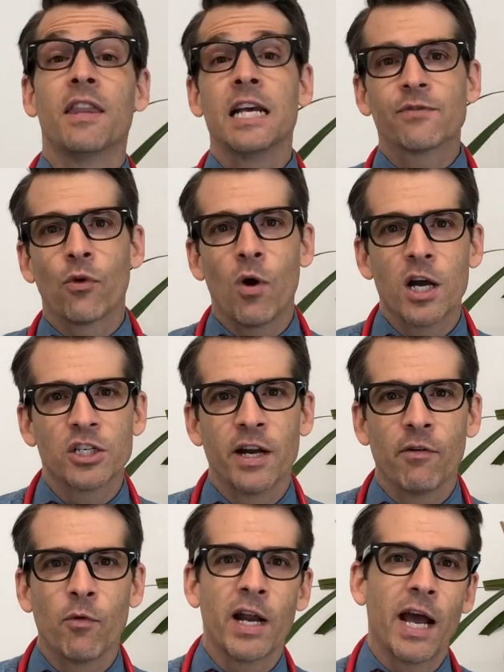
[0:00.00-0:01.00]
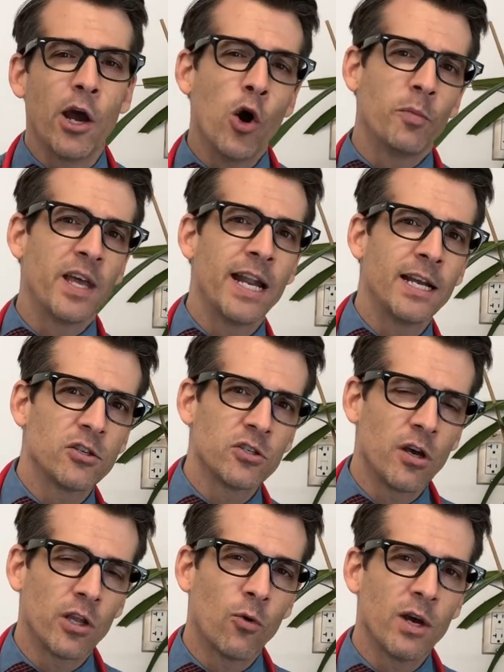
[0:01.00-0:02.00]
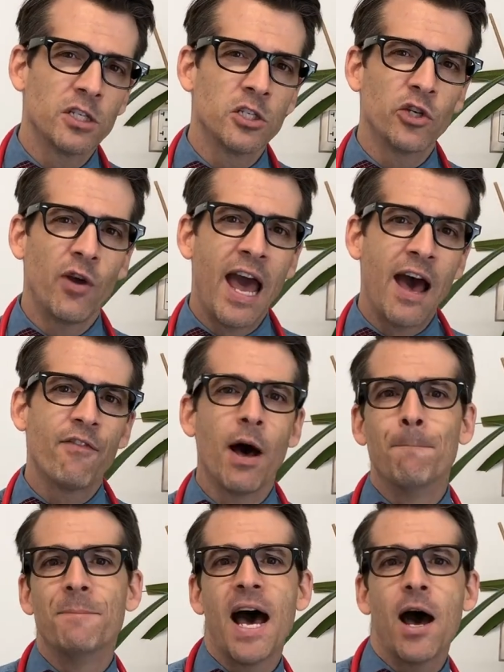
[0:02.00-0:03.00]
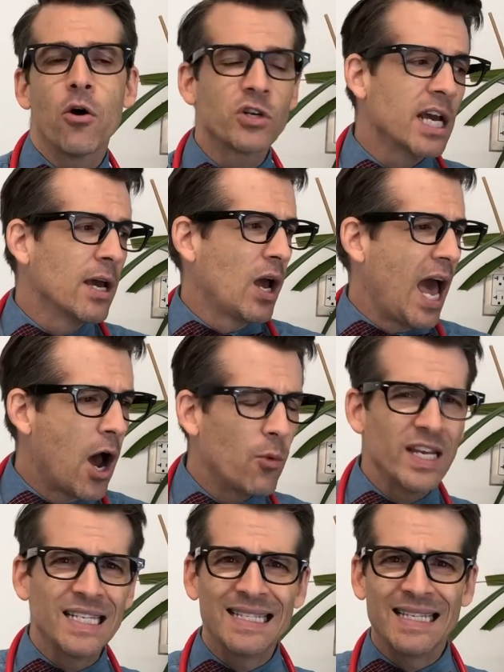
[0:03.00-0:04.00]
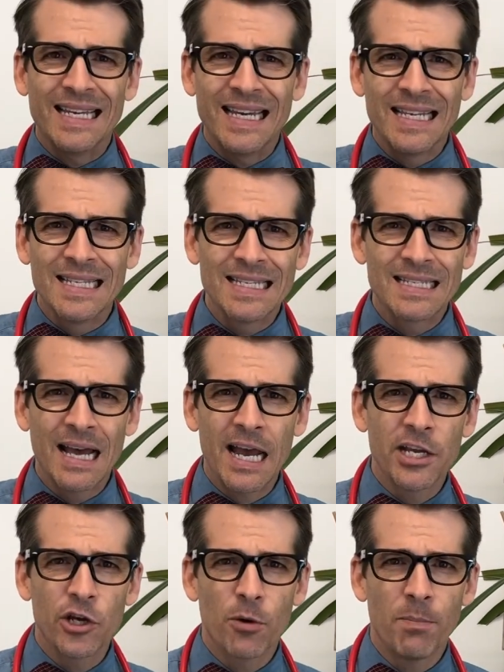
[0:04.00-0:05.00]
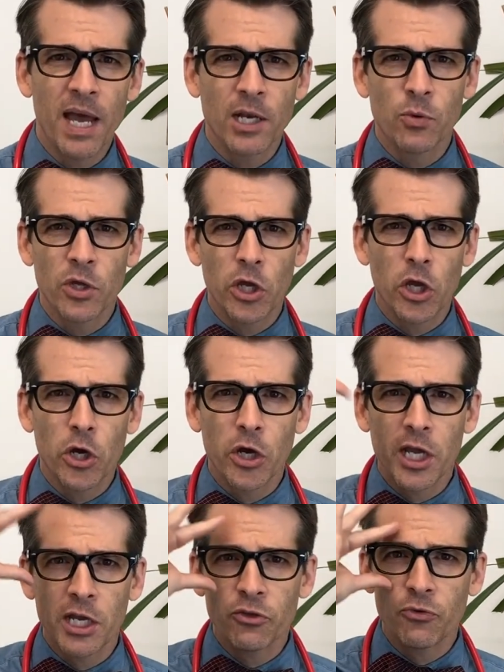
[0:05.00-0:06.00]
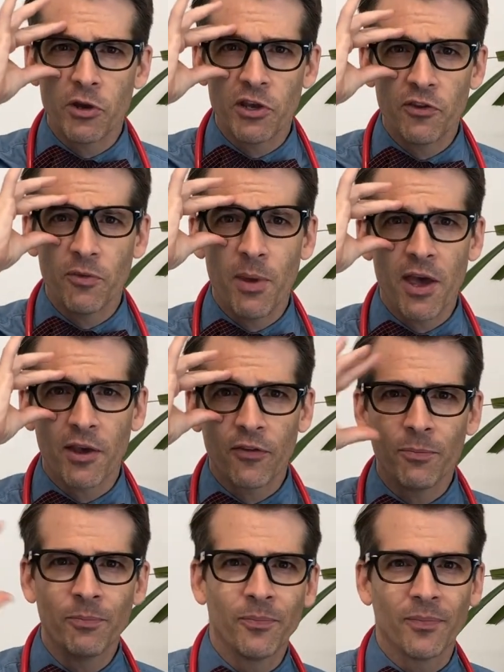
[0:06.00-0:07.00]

Thanks for watching, everyone. I hope that answers all the questions you have about how we see inside your pet with our x-ray specs.